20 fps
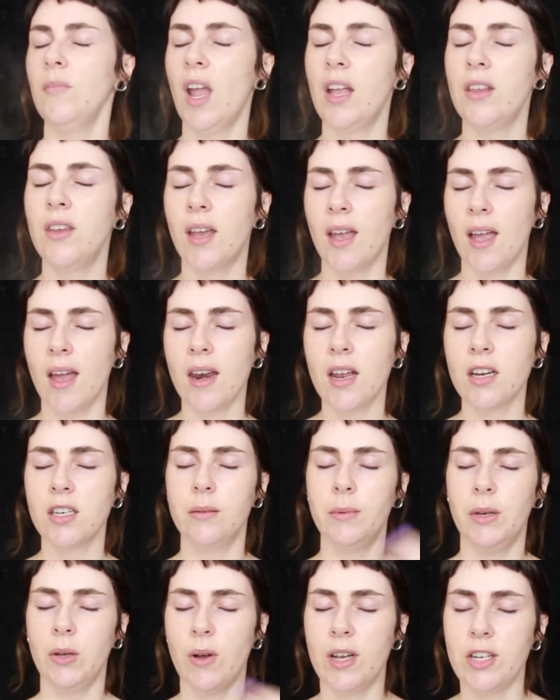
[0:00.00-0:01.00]
And you can
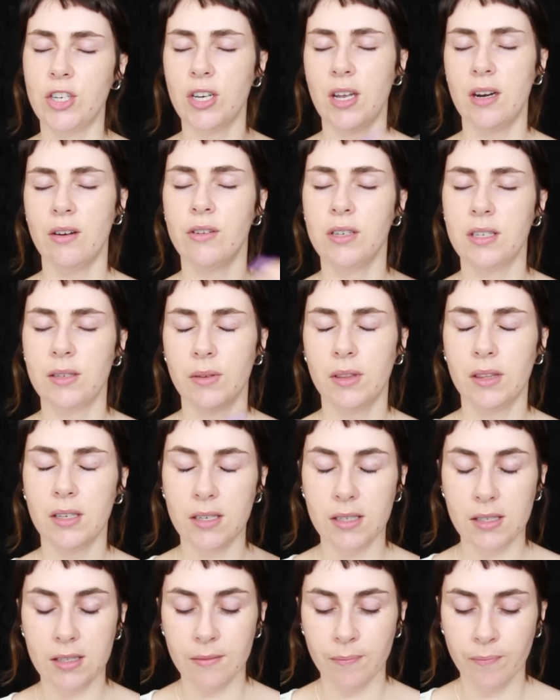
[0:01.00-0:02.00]
actually be quite generous with
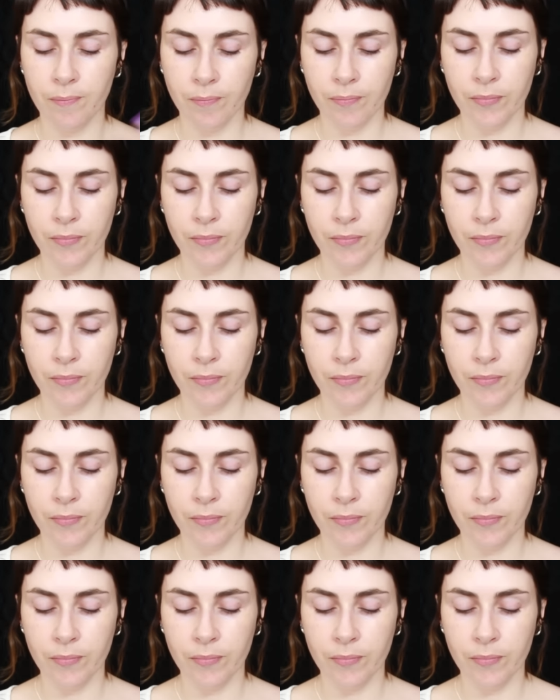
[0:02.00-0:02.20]
this.